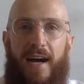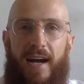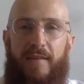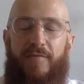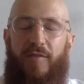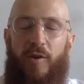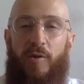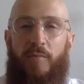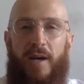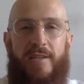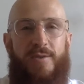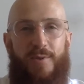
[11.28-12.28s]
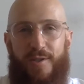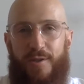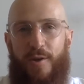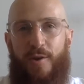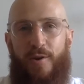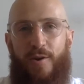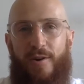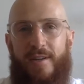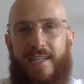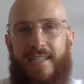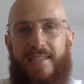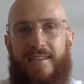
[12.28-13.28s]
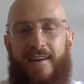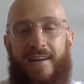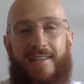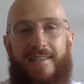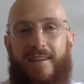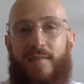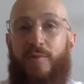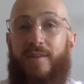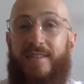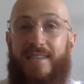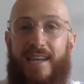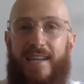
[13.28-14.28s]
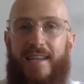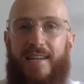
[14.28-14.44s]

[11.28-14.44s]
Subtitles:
I've followed my intuition a lot, and as Einstein once said,